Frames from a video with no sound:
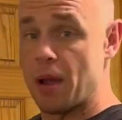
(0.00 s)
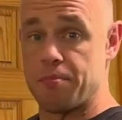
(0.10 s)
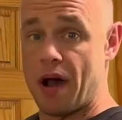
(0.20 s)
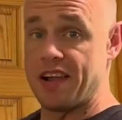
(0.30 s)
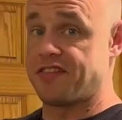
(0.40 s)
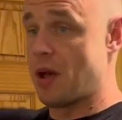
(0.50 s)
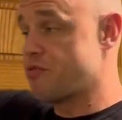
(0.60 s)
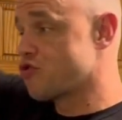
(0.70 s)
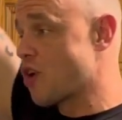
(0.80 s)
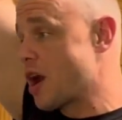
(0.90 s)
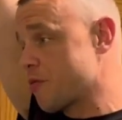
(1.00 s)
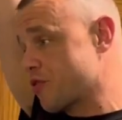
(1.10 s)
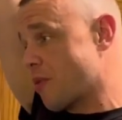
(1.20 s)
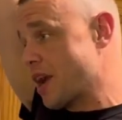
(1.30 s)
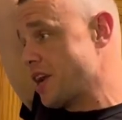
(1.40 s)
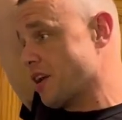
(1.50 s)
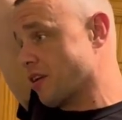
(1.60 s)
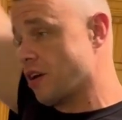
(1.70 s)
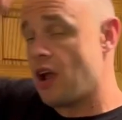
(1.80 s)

bicep straight up to my ear.